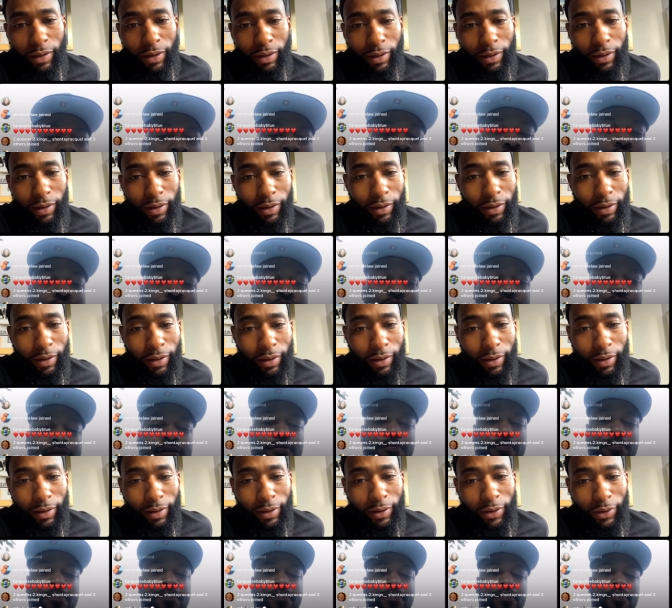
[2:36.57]
Right.
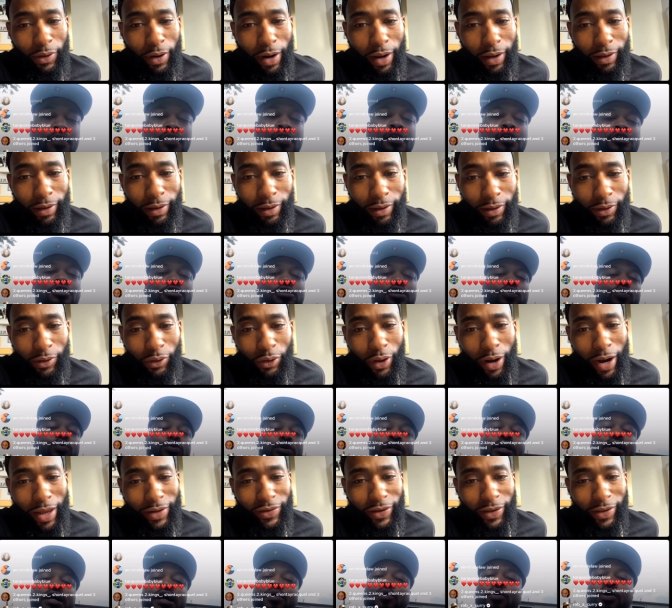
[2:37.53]
You know, you
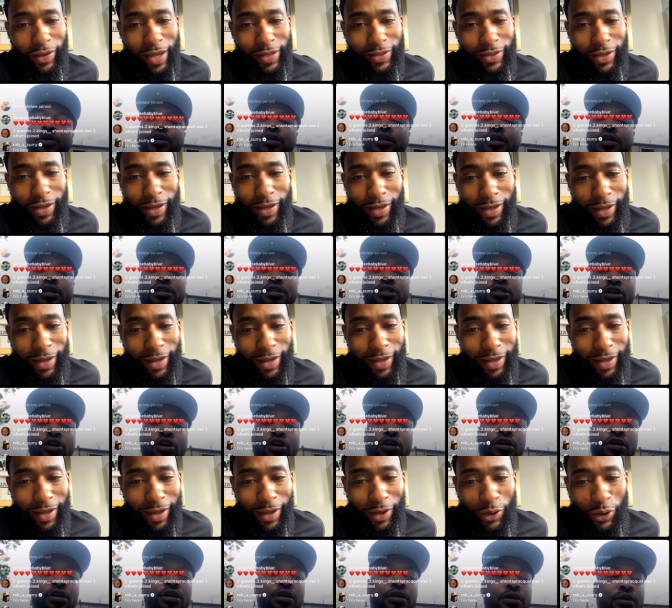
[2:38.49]
know that's that's a,
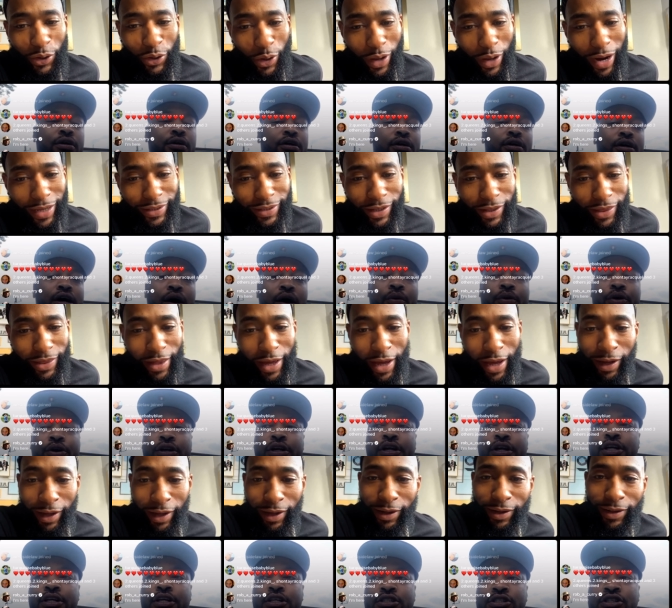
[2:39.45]
you know that's the
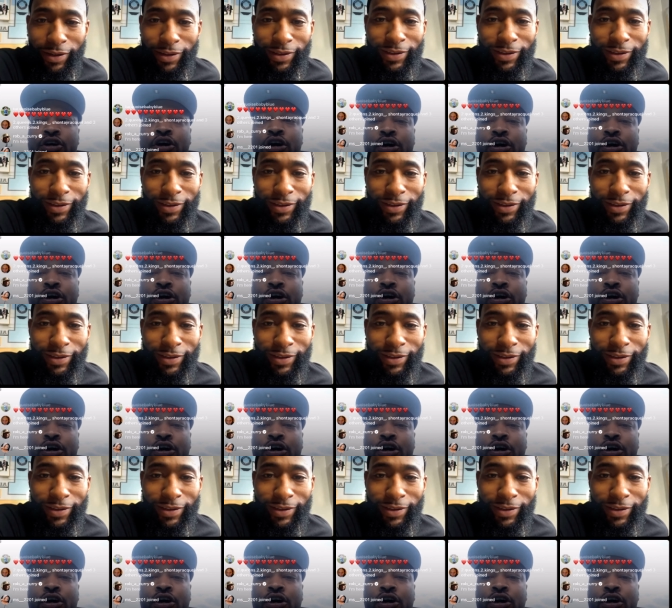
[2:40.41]
thing.